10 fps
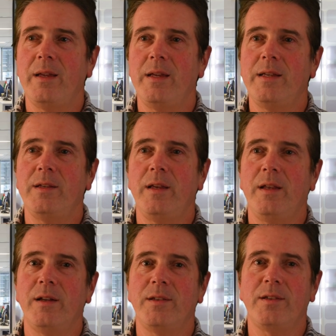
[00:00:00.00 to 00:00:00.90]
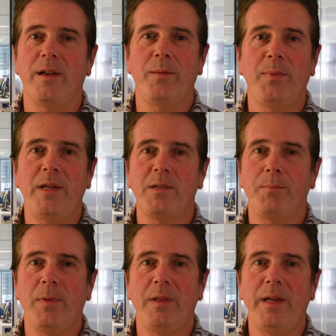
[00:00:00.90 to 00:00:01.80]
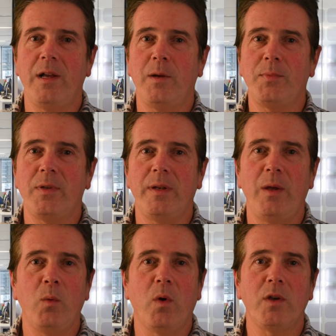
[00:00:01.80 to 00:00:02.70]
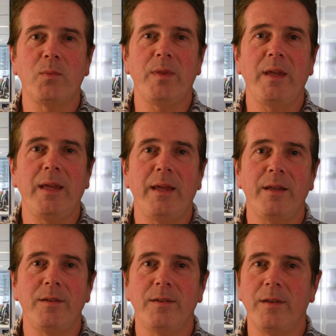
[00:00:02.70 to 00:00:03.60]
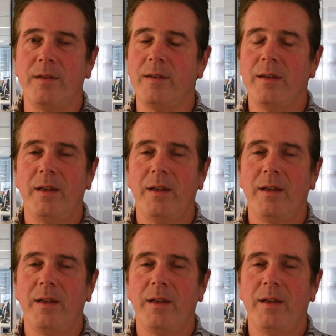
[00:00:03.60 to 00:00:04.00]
He, he does uh, beach cleanups, and he works with the kids, and